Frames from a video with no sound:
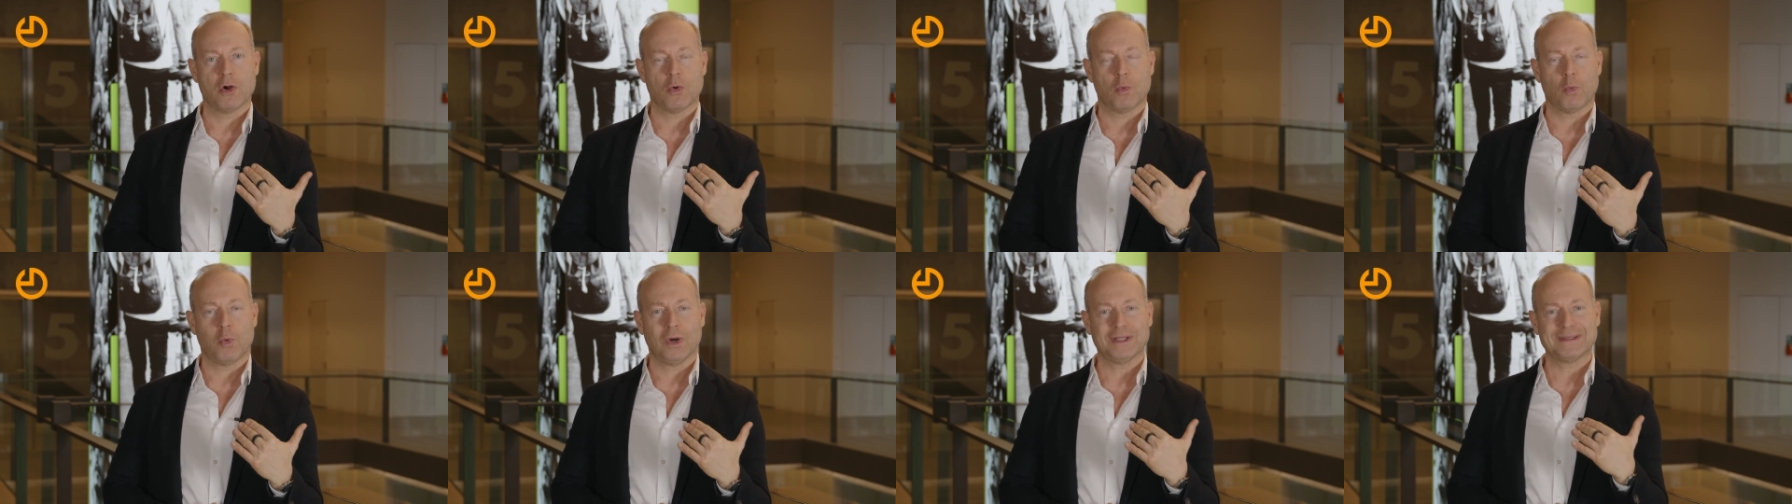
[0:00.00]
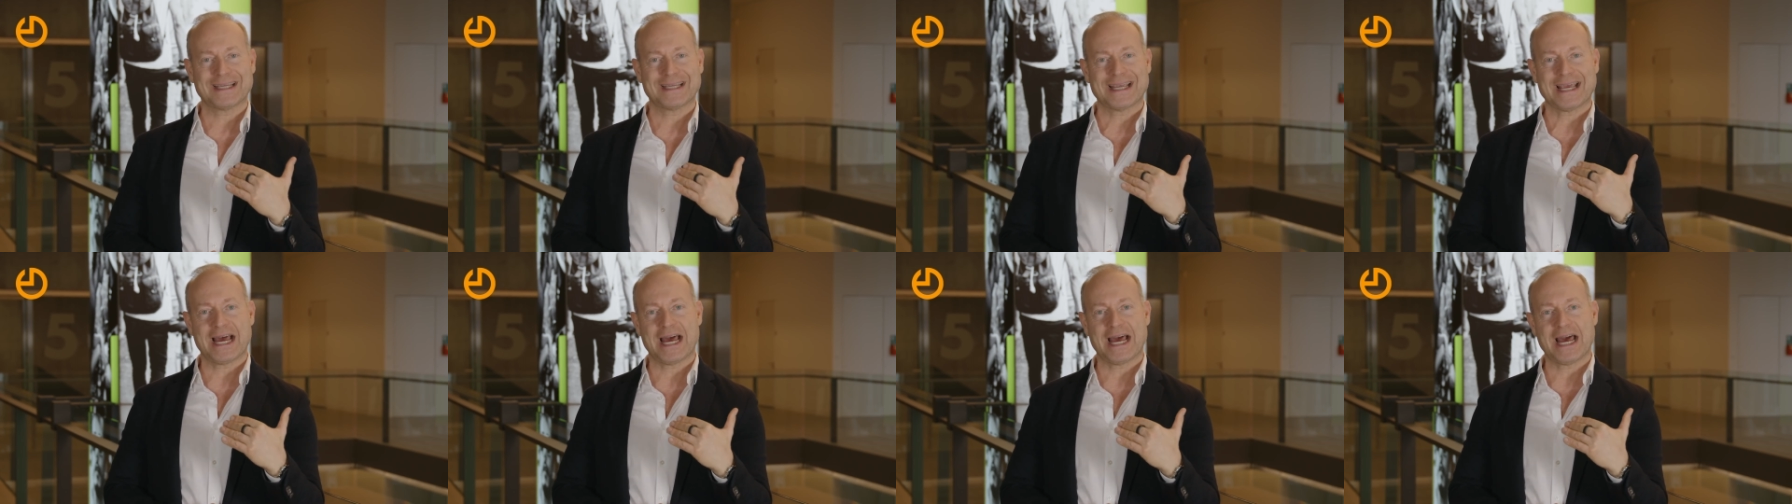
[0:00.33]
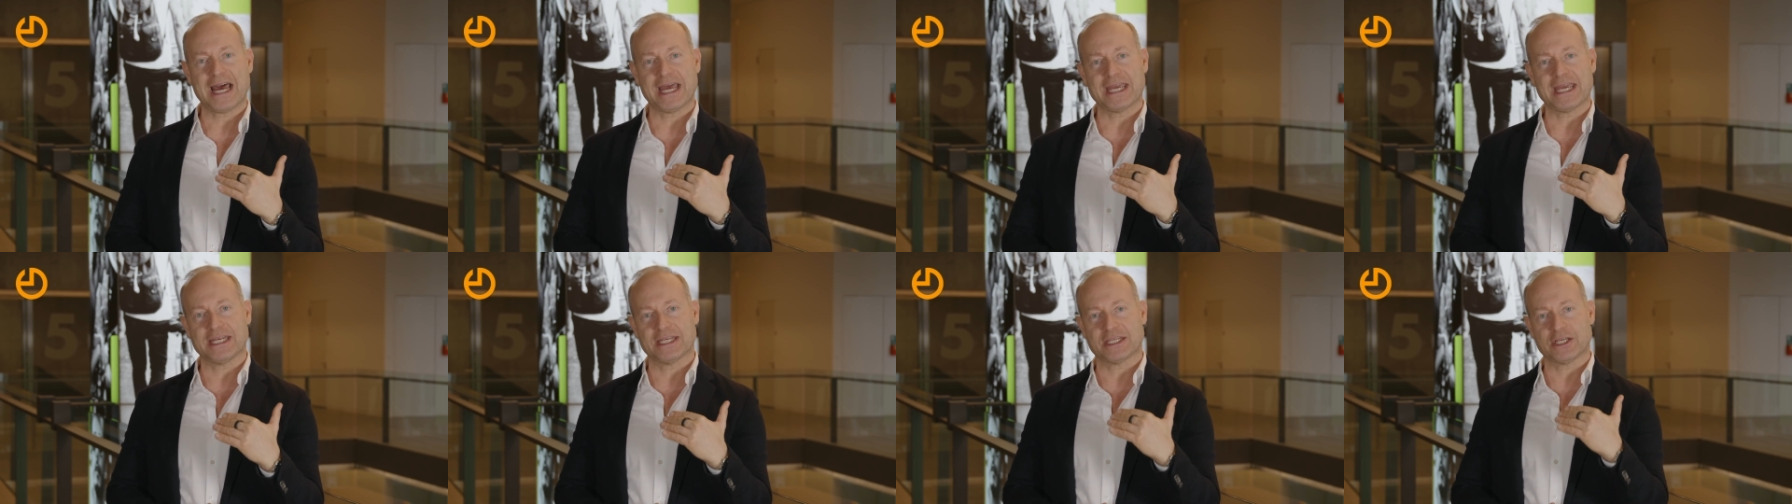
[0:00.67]
what
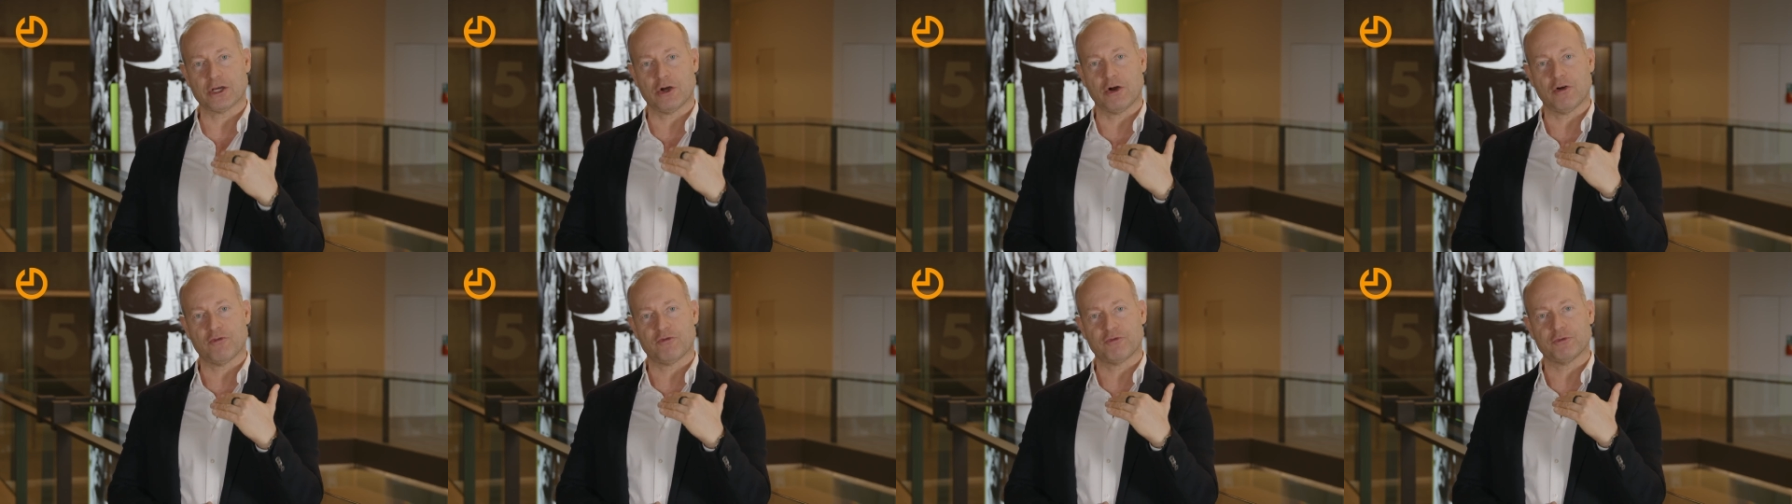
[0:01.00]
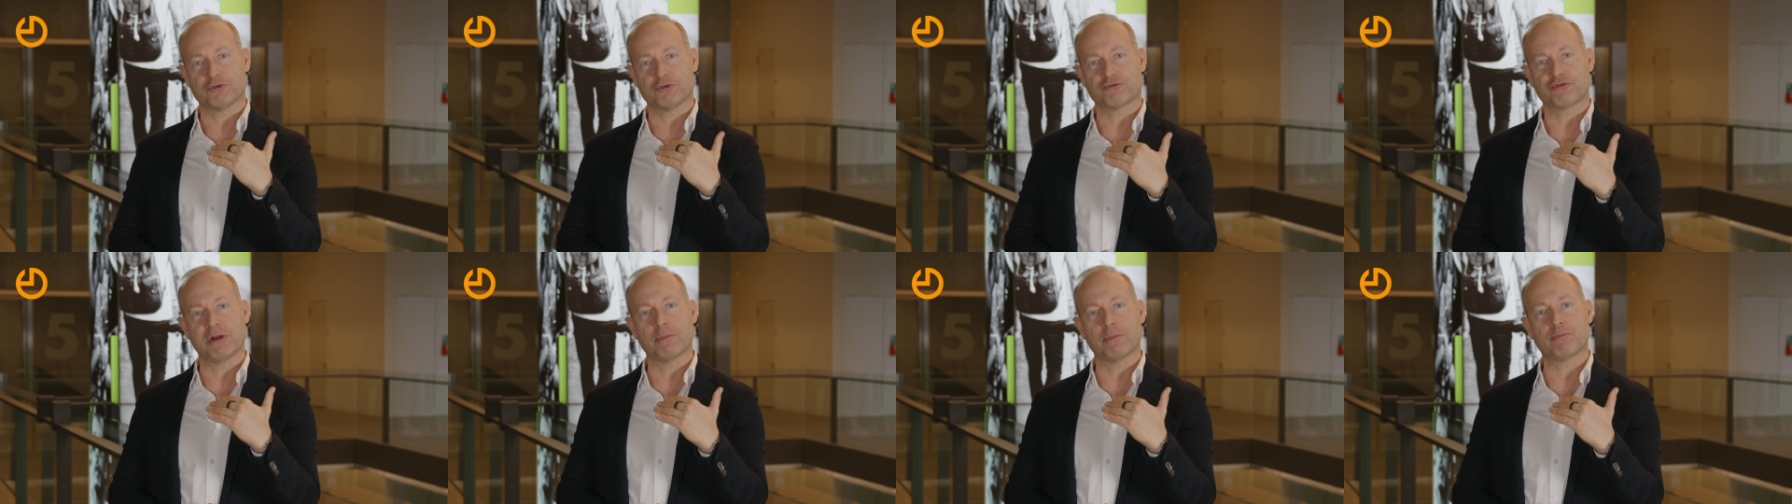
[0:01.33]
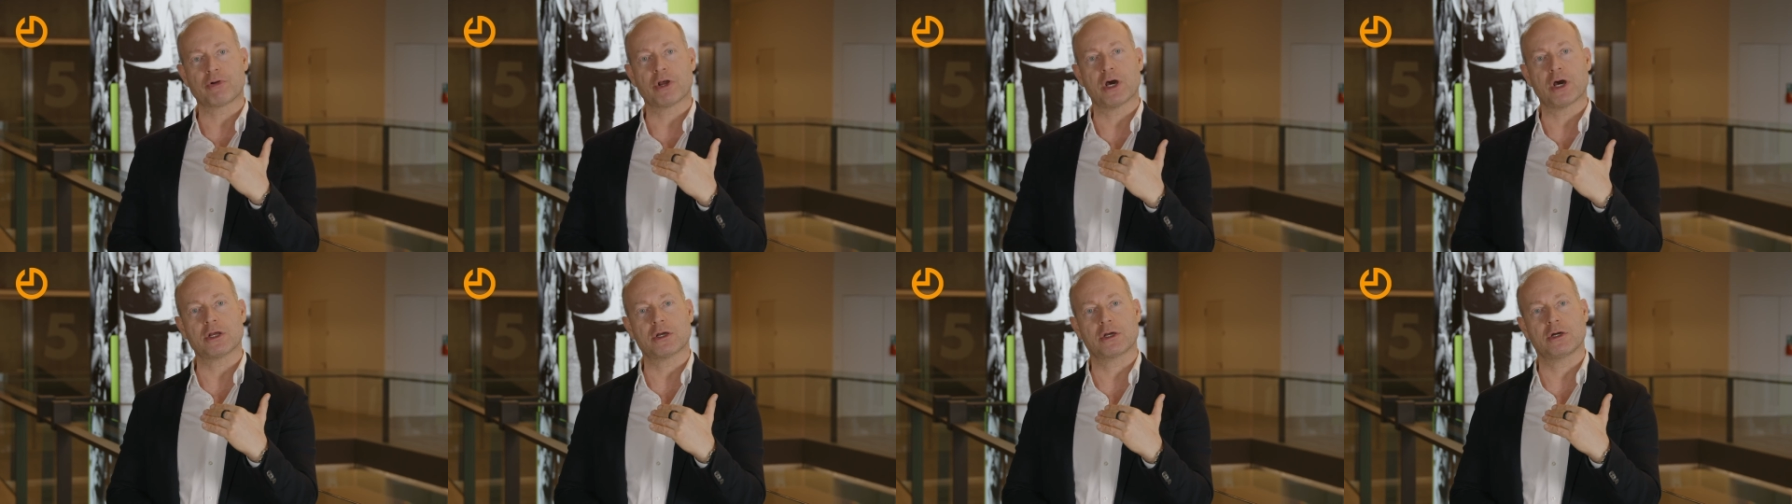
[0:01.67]
kind of drill
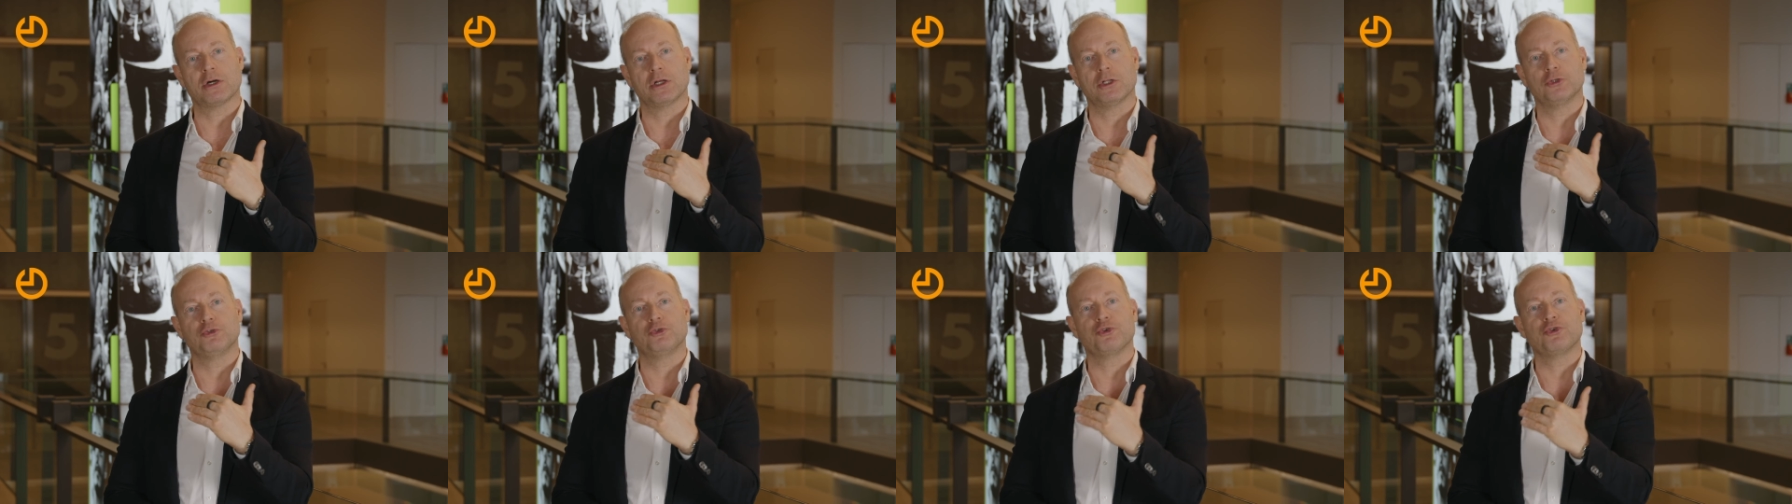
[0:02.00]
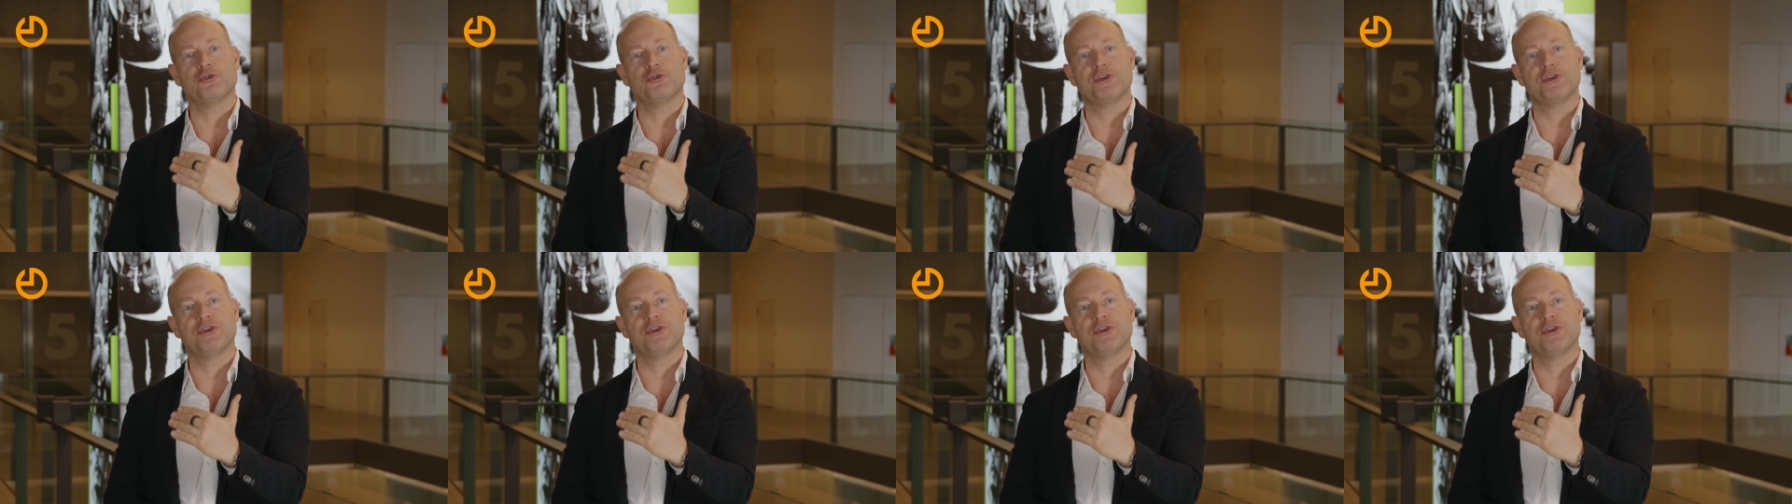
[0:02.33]
protocol do